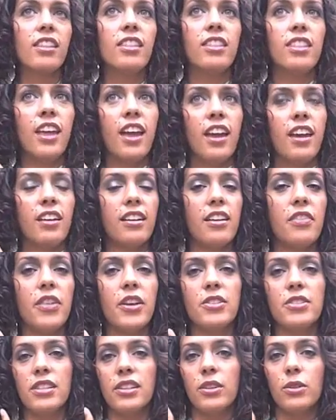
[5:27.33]
then
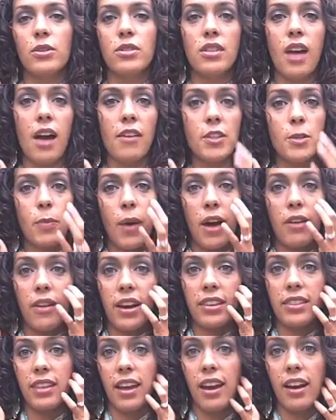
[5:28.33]
there's a little soft spot
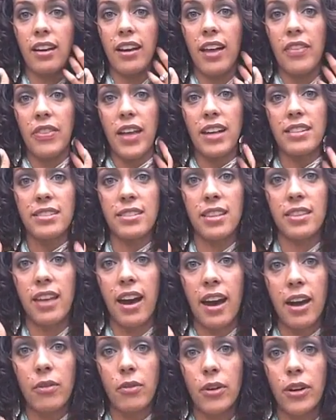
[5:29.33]
right there, and that's the
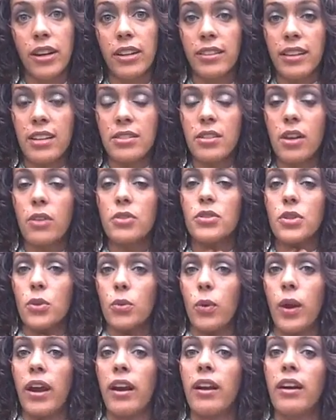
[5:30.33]
thyroid, and that's also
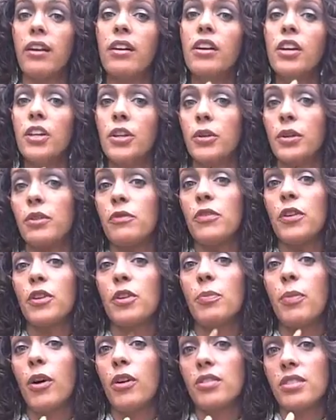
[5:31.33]
where you can feel
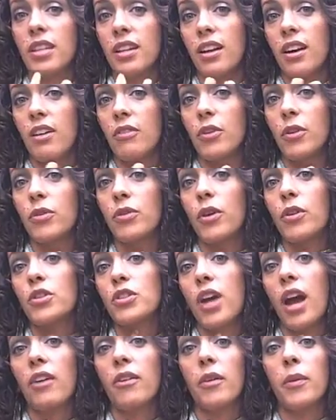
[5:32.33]
the pulsing of your throat
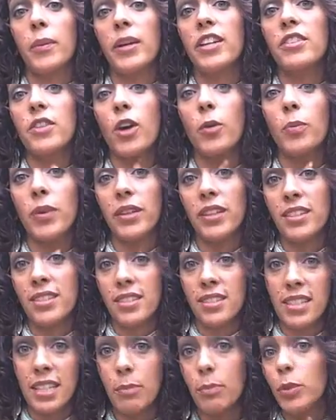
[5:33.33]
chakra when it's open.
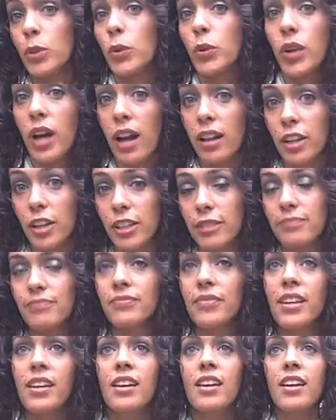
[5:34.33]
It's a deep blue color.
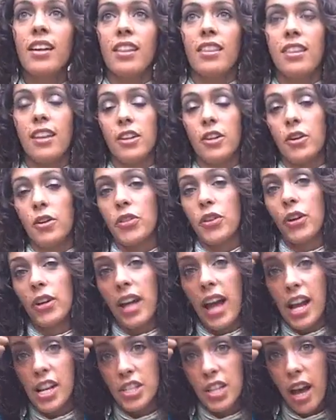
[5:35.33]
Then your
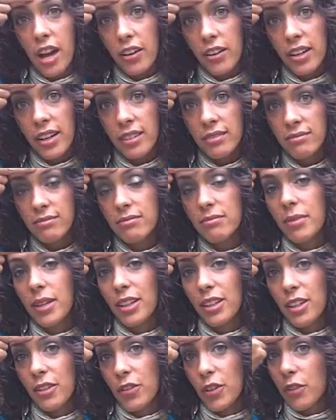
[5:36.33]
third eye chakra,
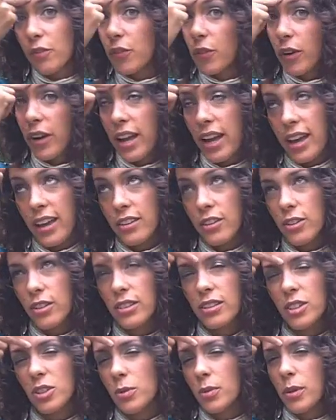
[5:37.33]
middle of your forehead or
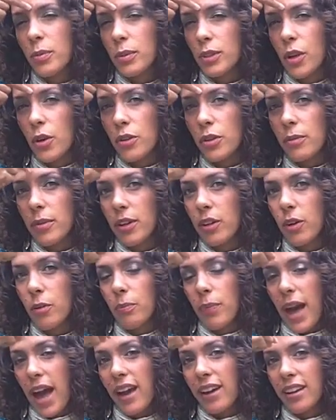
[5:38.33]
a little bit below the middle,
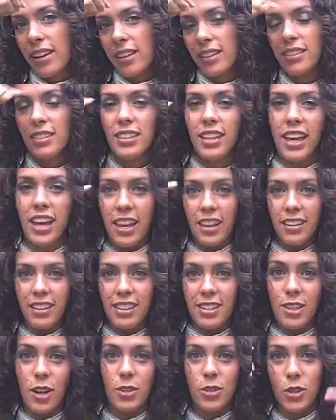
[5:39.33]
back
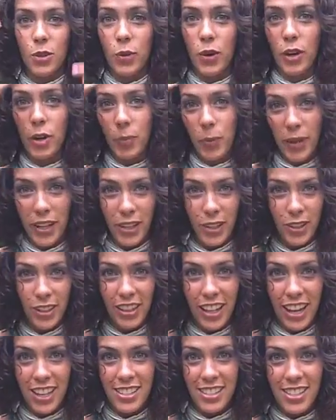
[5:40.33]
in, it's also where your pineal
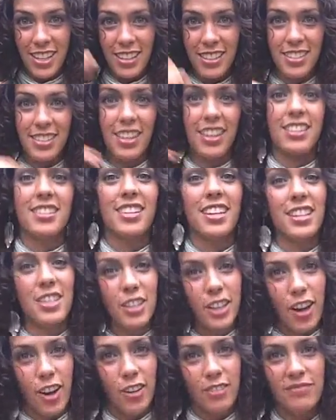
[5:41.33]
gland sits. It's
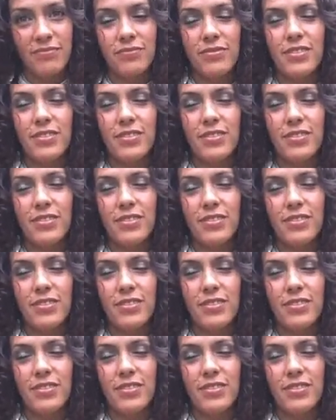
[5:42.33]
indigo,